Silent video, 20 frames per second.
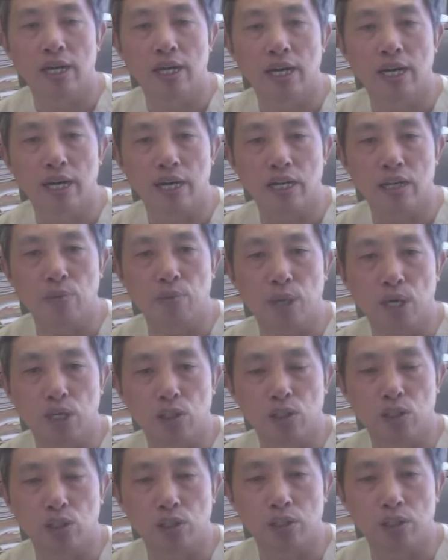
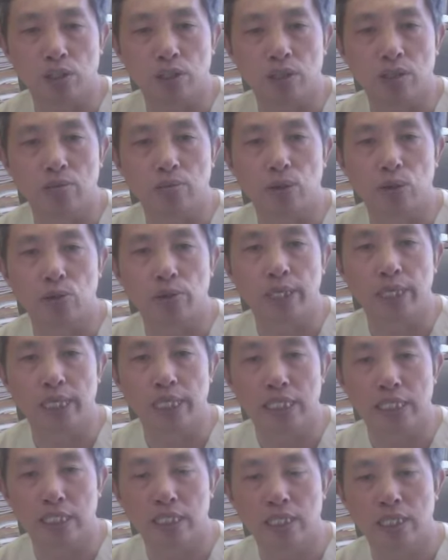acupuncture
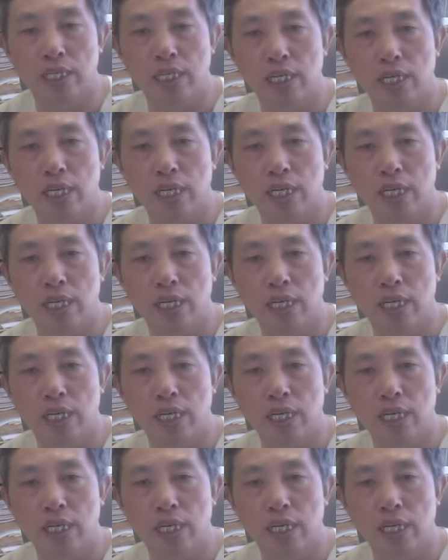meridians.